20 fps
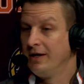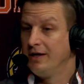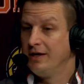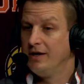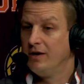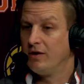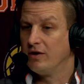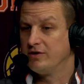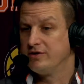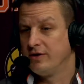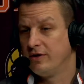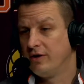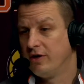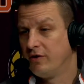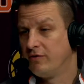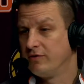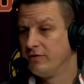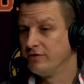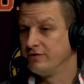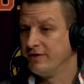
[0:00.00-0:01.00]
You know, our
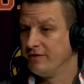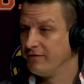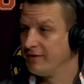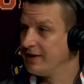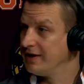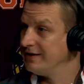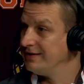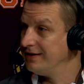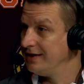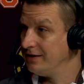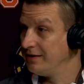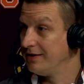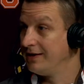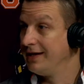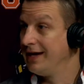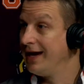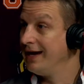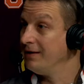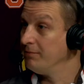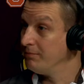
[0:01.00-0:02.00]
turnovers have continually
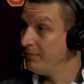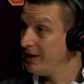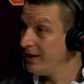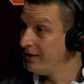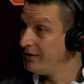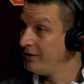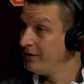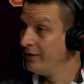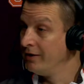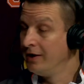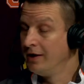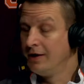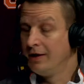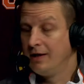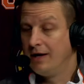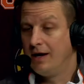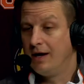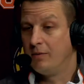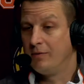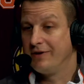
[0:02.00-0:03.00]
gotten better. Yeah.
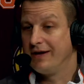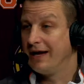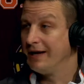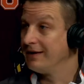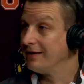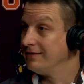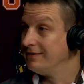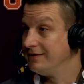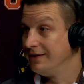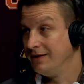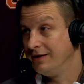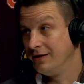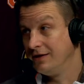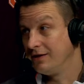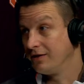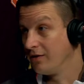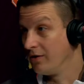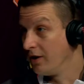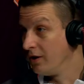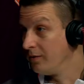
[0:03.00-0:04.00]
Uh, we got to continue
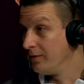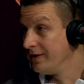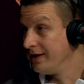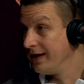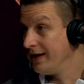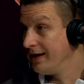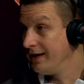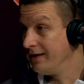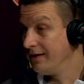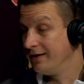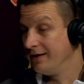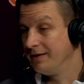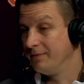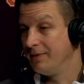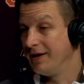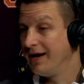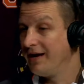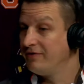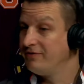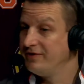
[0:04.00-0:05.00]
to grow in that area,
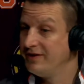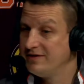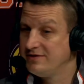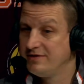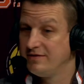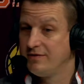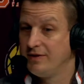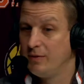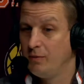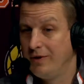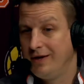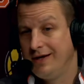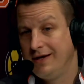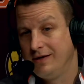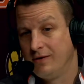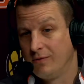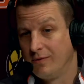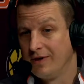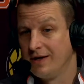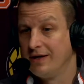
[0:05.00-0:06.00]
but offensively, we need
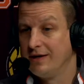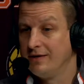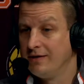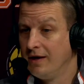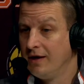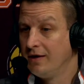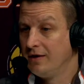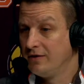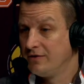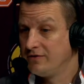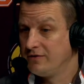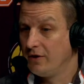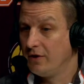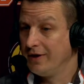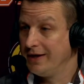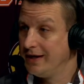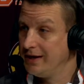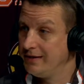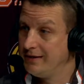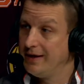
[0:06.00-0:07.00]
to really
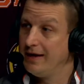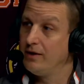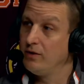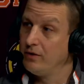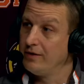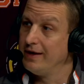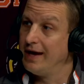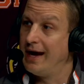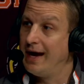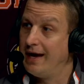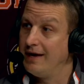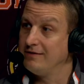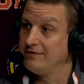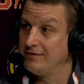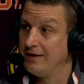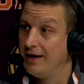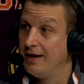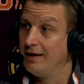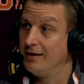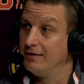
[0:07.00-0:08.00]
start getting that on the high
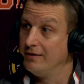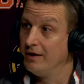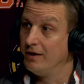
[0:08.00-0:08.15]
side.